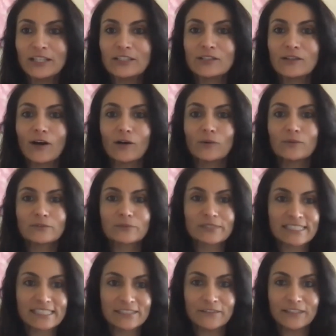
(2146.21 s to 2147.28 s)
You all will
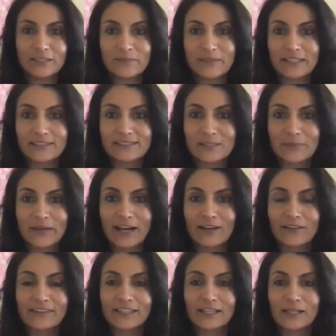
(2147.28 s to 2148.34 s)
receive emails
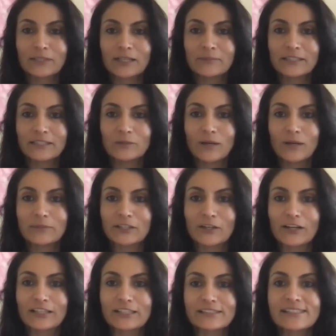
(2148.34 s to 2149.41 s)
about the upcoming
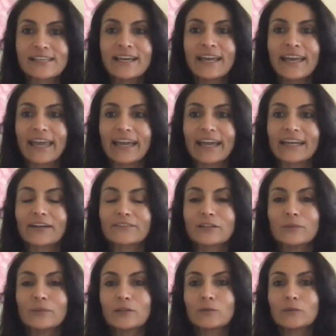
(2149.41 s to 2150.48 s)
webinars, and every
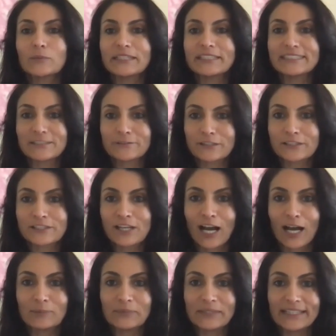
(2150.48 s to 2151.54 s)
week will be a different
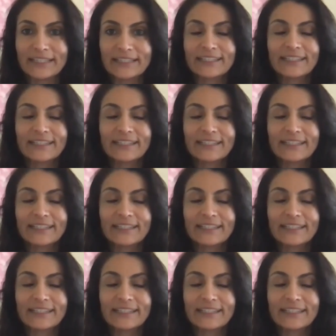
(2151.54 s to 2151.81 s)
topic.